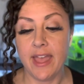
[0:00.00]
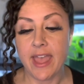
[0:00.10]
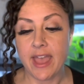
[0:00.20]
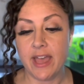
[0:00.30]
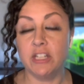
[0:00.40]

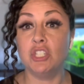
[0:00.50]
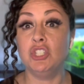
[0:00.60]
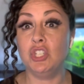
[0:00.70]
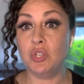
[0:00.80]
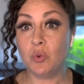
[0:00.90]
and
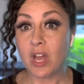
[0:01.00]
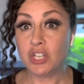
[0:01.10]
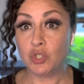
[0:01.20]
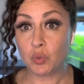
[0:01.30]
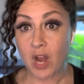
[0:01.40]
do a
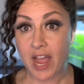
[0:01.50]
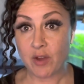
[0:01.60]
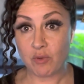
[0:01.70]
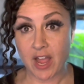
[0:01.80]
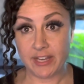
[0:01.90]
dry
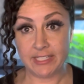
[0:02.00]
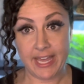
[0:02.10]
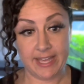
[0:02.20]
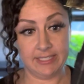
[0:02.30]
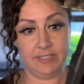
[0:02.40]
run
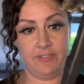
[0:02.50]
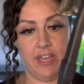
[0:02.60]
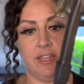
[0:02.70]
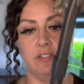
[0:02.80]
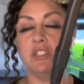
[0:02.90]
test fit.